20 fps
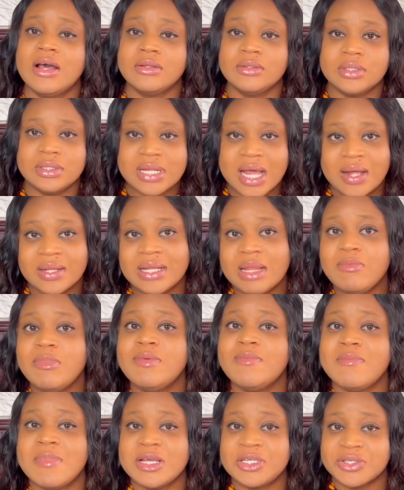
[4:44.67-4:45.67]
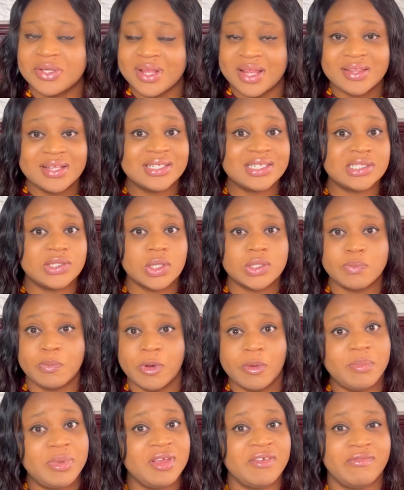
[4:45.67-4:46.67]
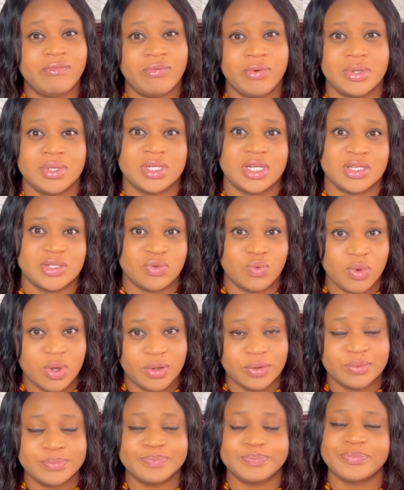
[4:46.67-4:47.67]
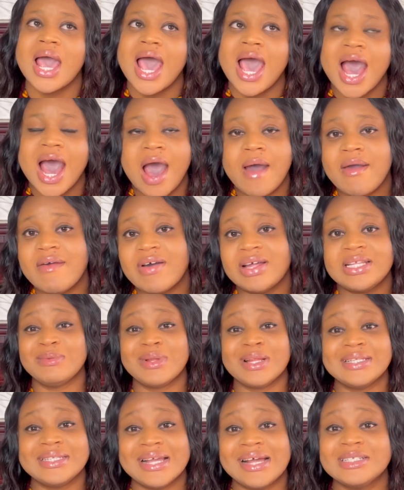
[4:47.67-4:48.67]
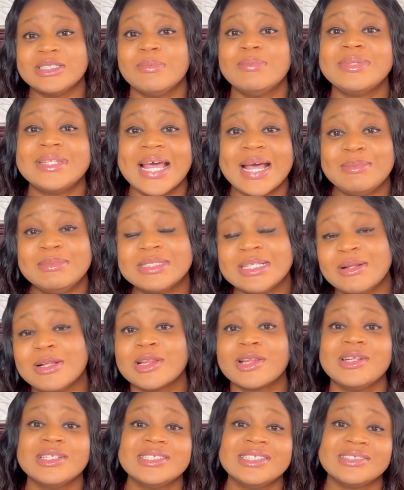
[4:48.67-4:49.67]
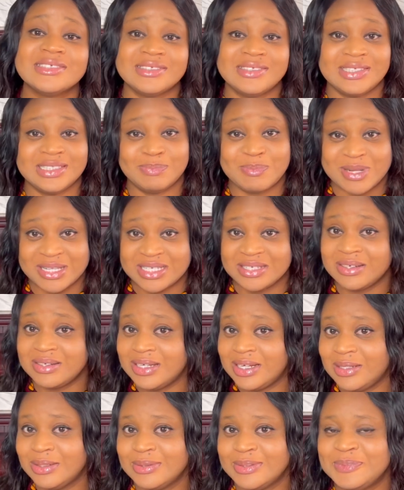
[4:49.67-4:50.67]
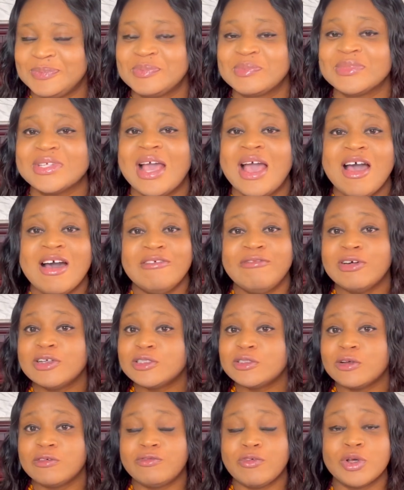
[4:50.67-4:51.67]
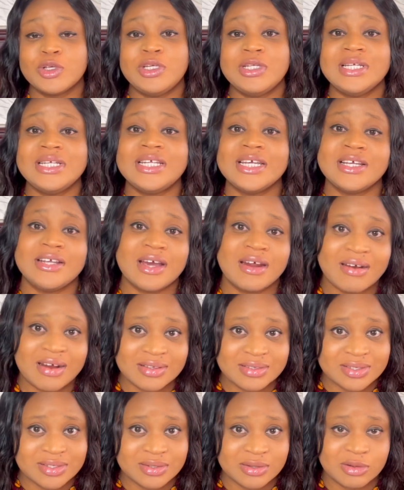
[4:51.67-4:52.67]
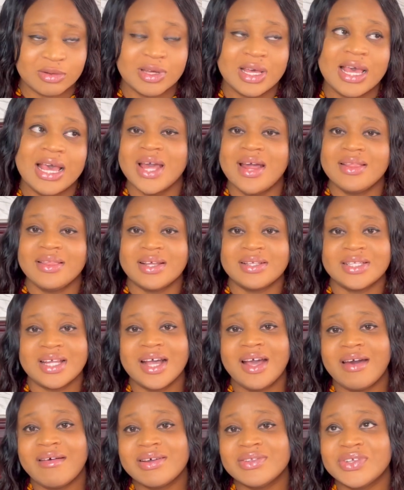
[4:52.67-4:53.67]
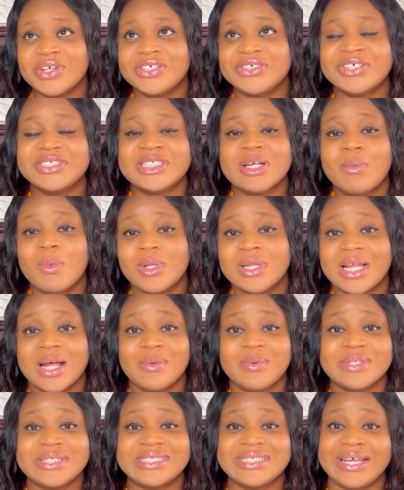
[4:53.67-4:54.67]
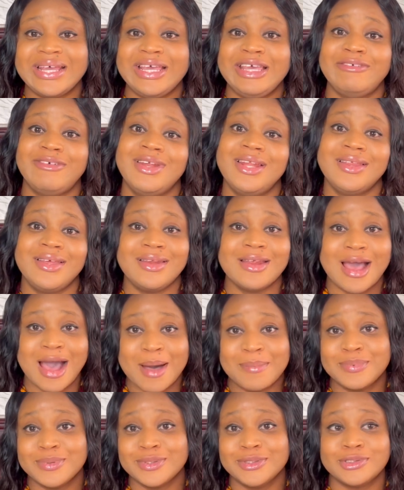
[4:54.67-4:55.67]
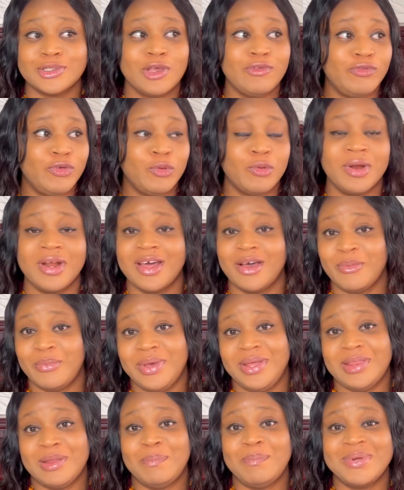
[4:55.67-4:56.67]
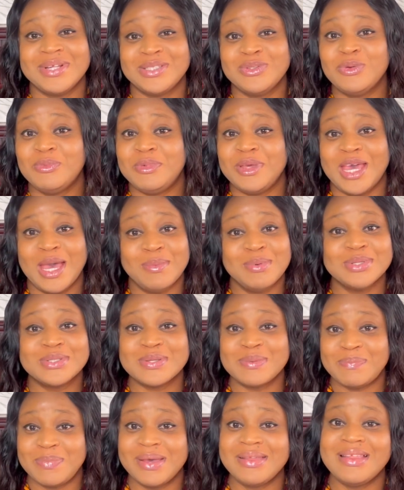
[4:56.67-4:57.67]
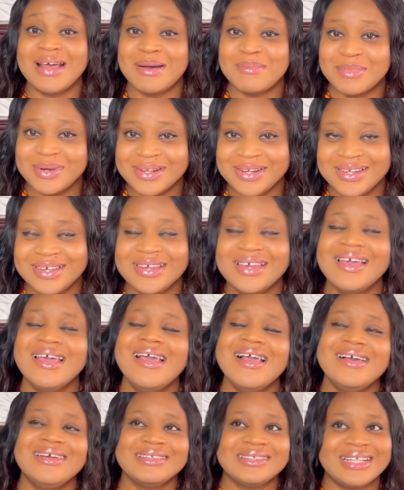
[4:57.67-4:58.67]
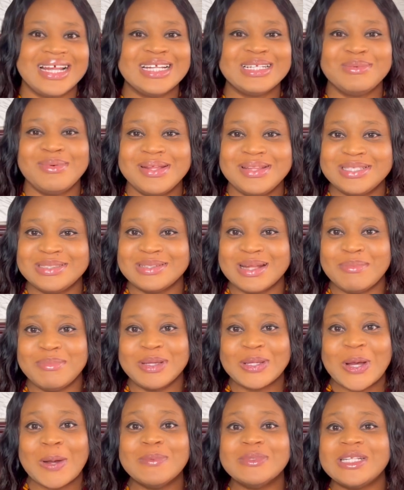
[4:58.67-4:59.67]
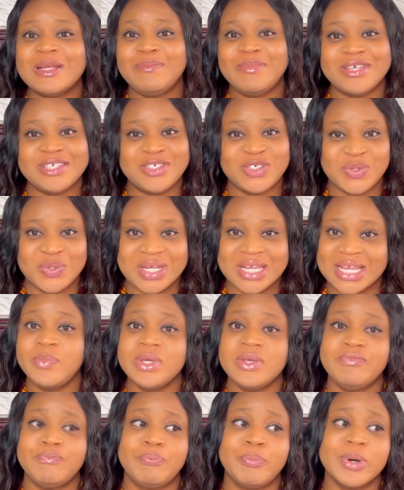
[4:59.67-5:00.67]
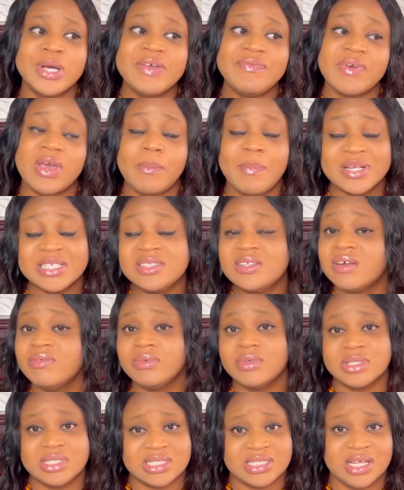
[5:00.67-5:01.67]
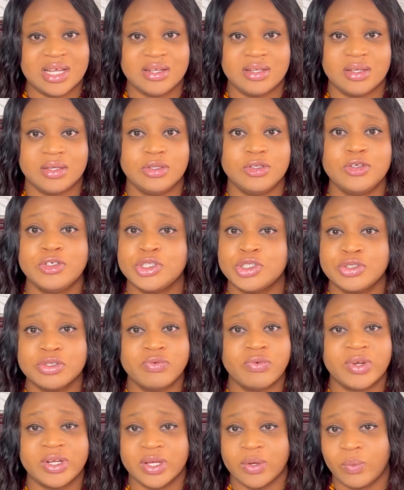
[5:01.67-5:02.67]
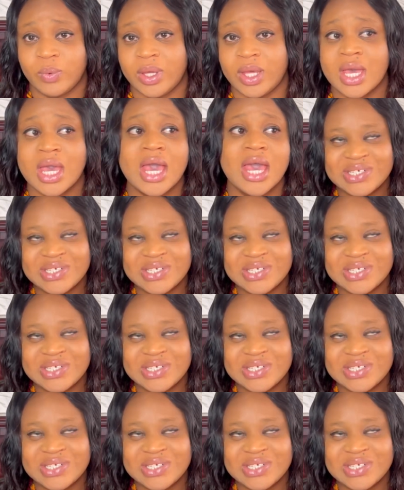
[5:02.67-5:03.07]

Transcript: Now let me mention that this is not public funds as well. However, there are some terms and clauses to this particular loan. First of all, you need a guarantor. And that guarantor is just someone that will say if anything happens or if you run away, the person will be able to pay that money. So that's where this one becomes a bit tricky. But if you're a person of good standing, you shouldn't run away.